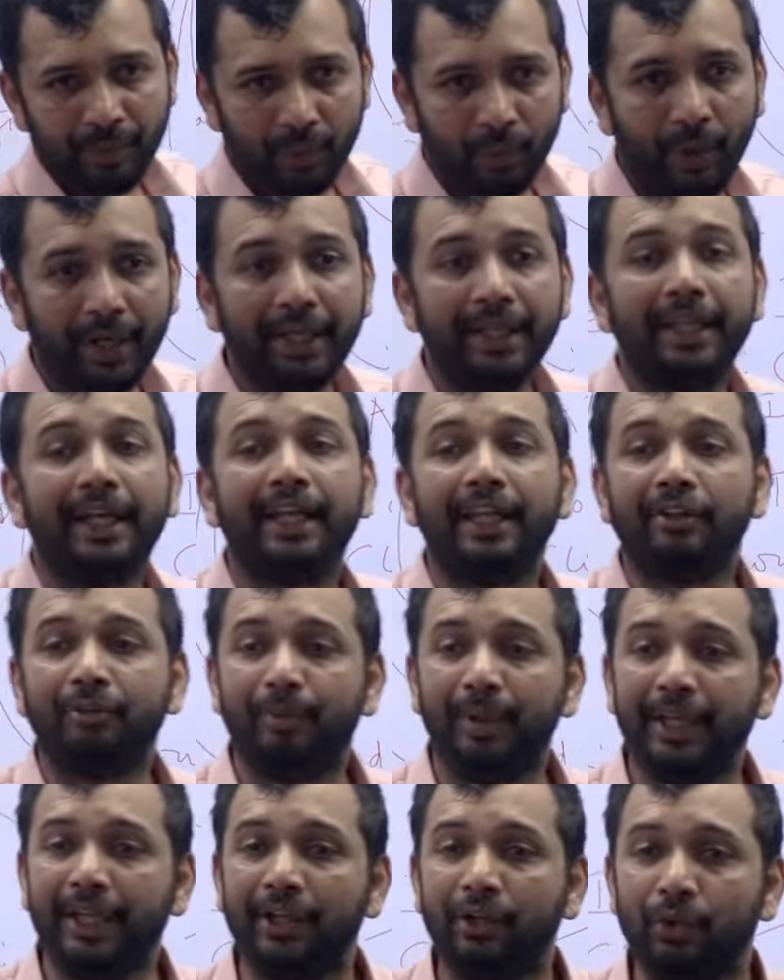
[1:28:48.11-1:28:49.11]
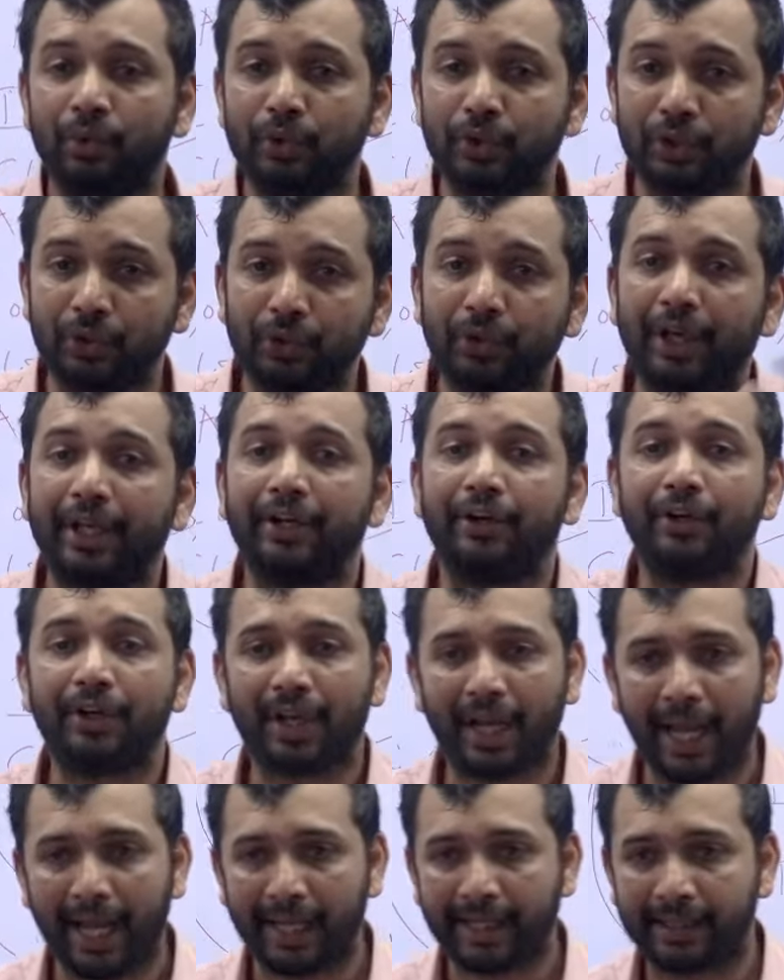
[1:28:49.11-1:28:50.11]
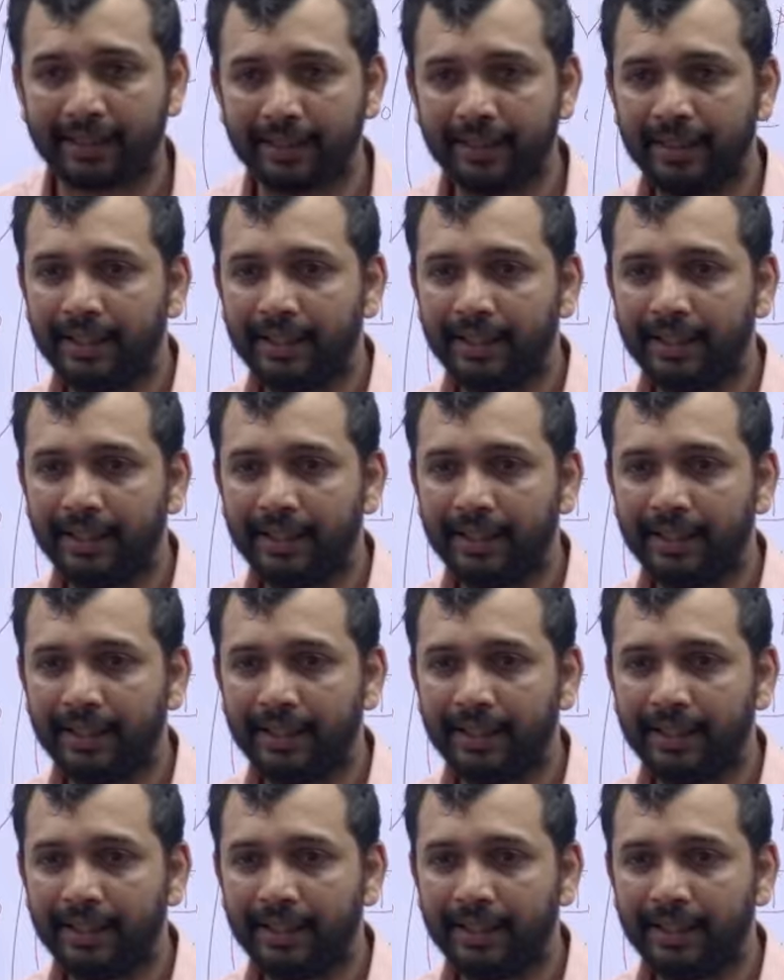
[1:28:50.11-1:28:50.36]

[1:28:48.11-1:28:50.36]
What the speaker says: Why that is being used, you cannot track.